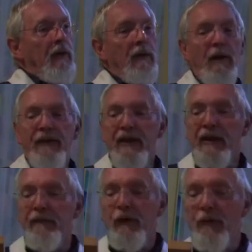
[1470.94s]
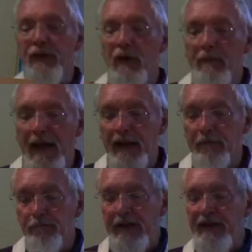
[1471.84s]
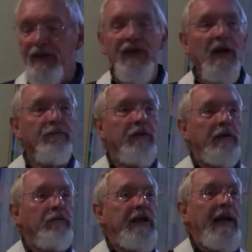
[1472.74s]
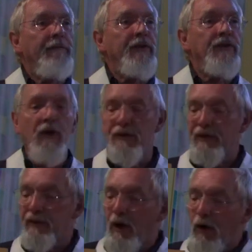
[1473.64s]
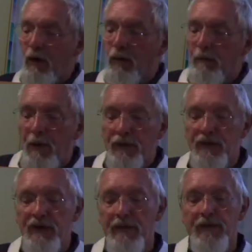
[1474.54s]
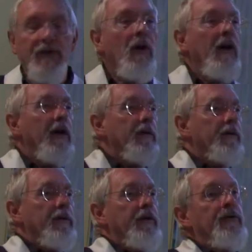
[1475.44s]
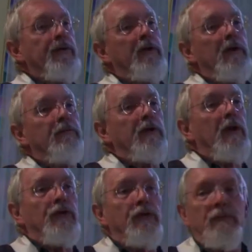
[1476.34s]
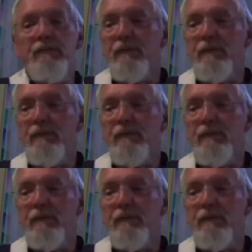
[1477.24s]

I think, involves going back and rediscovering, re-emphasizing the whole positive side of conditioned co-production.